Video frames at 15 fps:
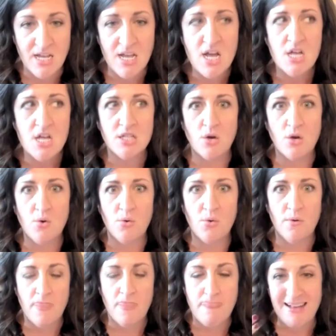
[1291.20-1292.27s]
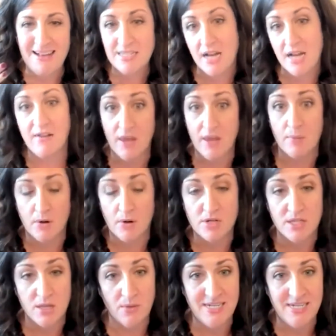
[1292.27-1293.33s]
So that's kind of the
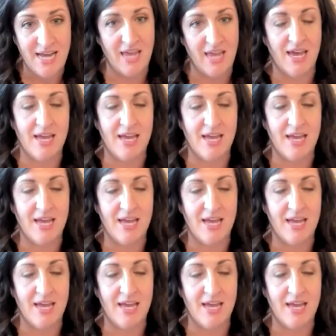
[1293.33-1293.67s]
approach that we take.